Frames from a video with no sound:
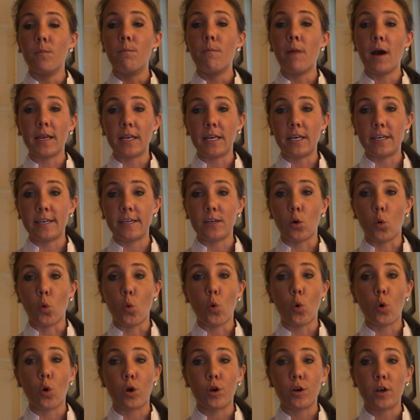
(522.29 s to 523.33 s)
money
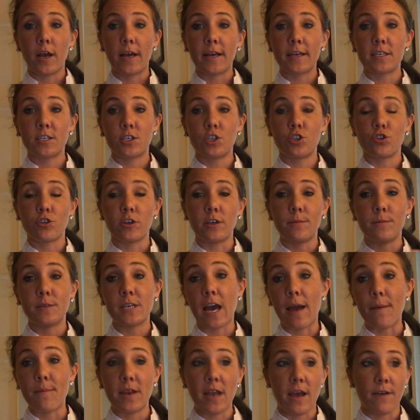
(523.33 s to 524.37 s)
or extreme
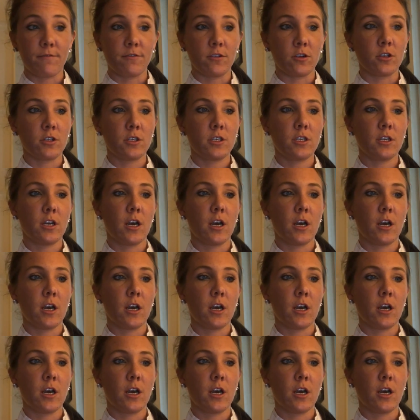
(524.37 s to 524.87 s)
time and effort,